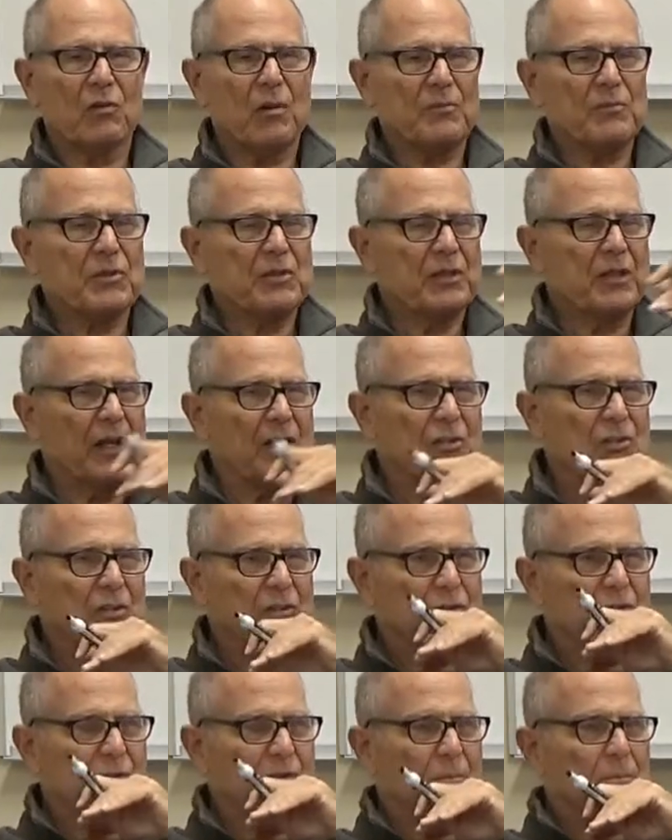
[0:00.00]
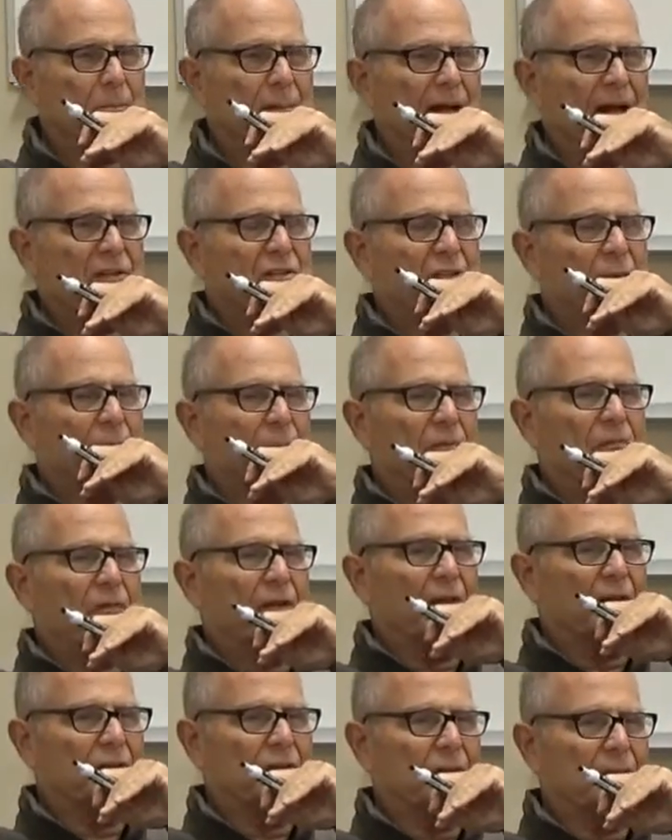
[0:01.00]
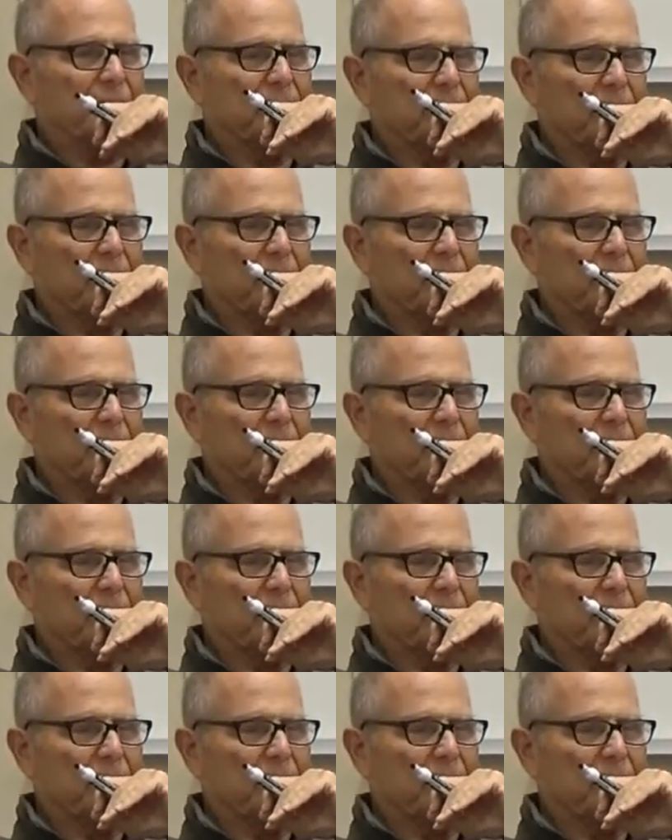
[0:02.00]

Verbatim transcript: representation could match the perfection.